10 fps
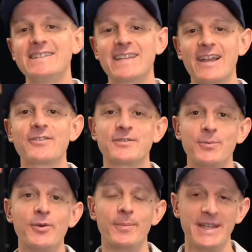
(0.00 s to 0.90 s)
cycles
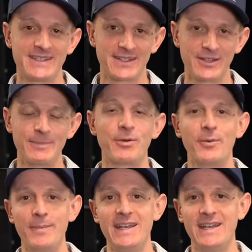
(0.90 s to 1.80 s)
more basically per
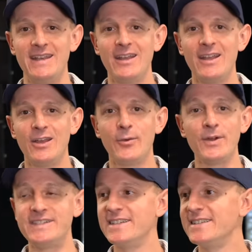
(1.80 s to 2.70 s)
minute,
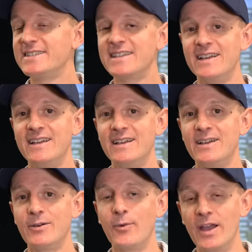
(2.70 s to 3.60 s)
which is,
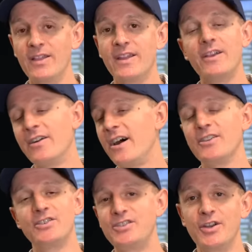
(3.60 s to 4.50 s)
well, here,
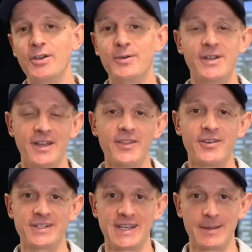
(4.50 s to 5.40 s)
I'll just show you in
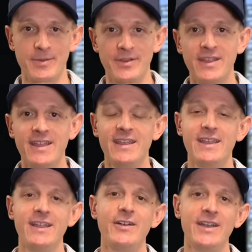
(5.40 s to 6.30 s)
another example.
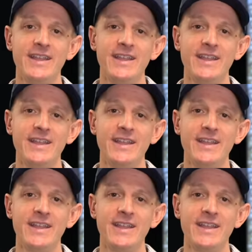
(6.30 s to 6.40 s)
Here